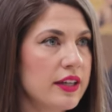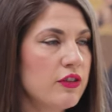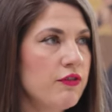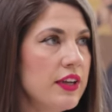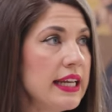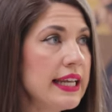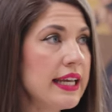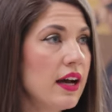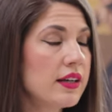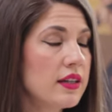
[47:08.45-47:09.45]
Like,
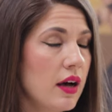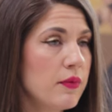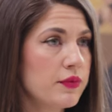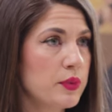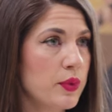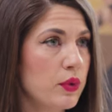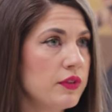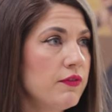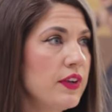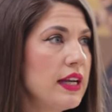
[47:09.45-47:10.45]
feeling
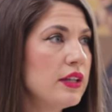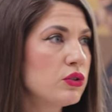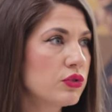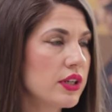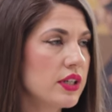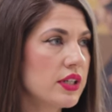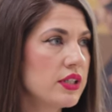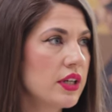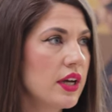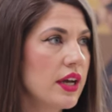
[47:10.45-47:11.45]
uncomfortable and feeling
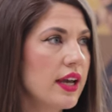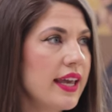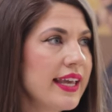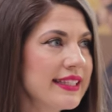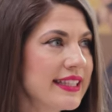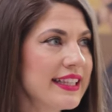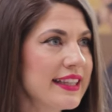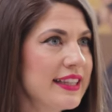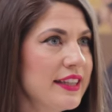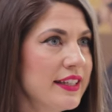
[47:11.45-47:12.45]
triggered
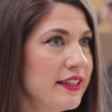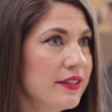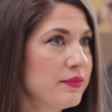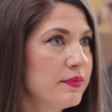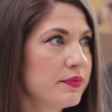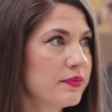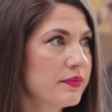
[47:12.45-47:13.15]
isn't the